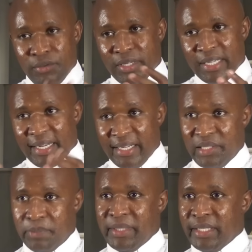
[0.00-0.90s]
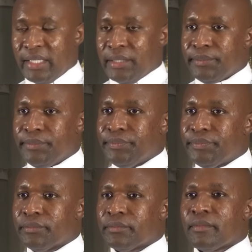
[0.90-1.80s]
Generally speaking,
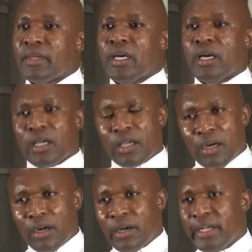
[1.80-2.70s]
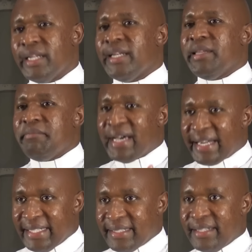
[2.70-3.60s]
God
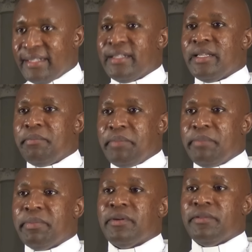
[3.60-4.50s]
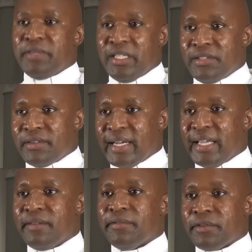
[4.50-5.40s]
liberated the people of
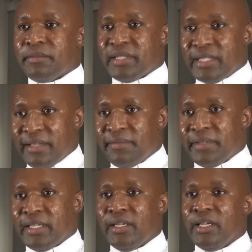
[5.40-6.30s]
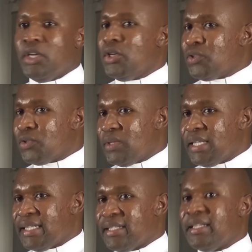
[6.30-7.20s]
Israel from slavery so
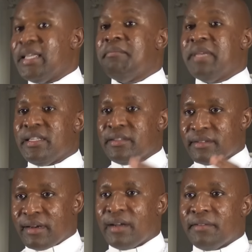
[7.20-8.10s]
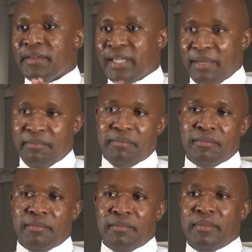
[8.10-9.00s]
that they may serve Him.
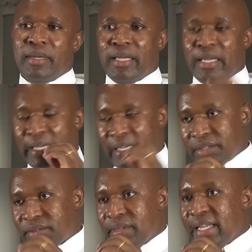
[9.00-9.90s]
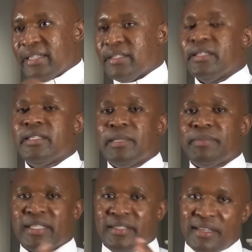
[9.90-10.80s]
Exodus
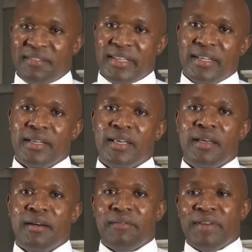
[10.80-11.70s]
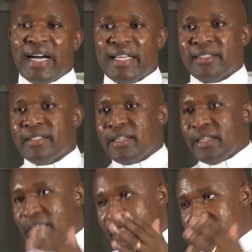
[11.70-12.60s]
chapter 7, verse
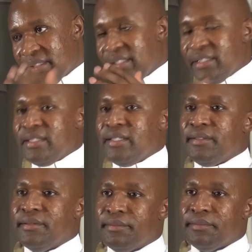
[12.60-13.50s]
16.